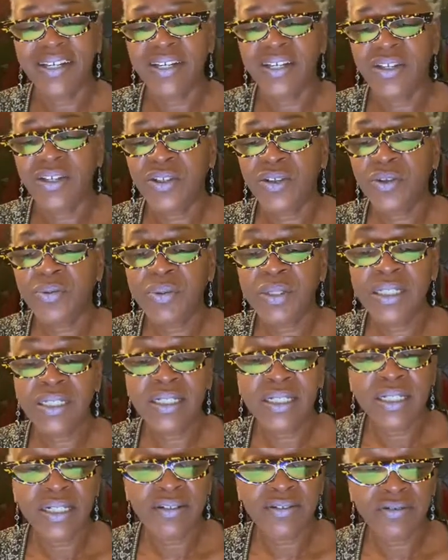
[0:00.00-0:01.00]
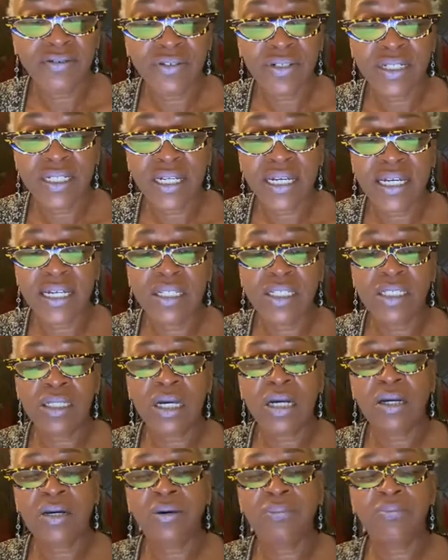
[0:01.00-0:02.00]
you'll be digging for days.
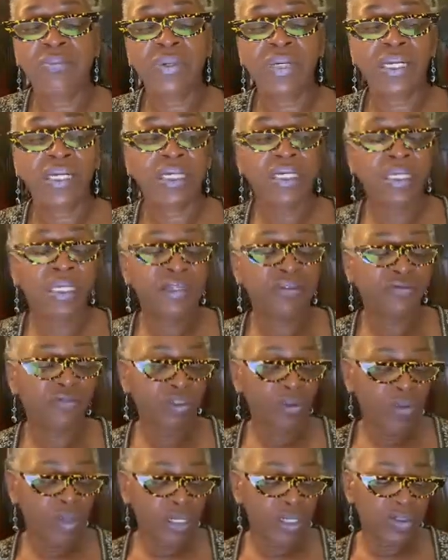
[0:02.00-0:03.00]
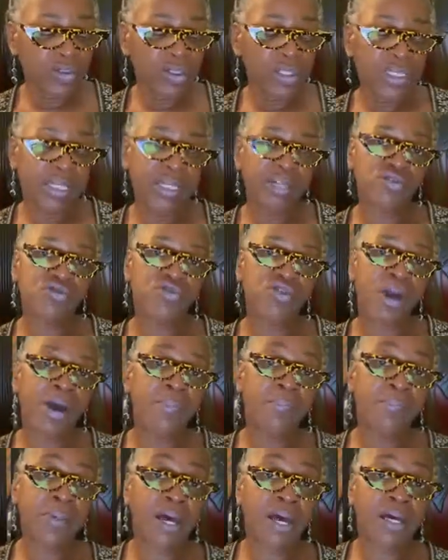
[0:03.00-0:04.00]
But if you understand
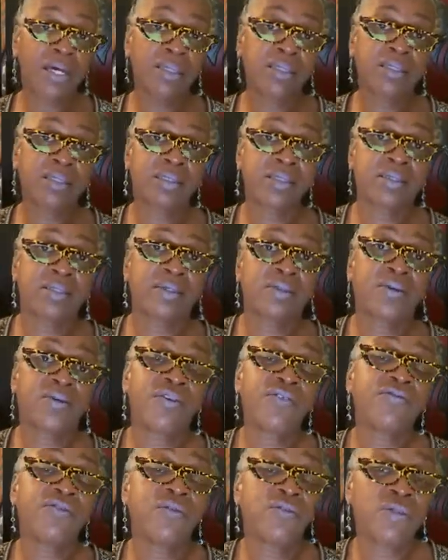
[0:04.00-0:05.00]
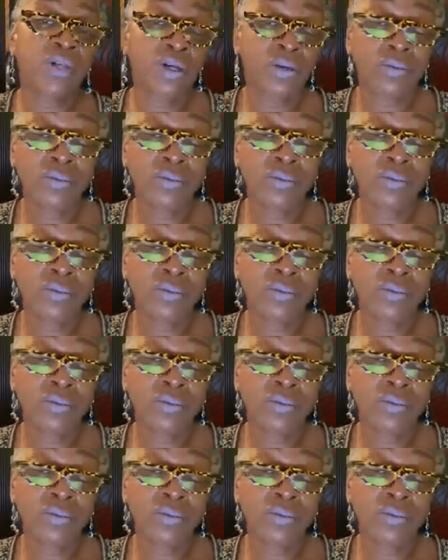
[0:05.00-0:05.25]
Dropbox, or if you don't,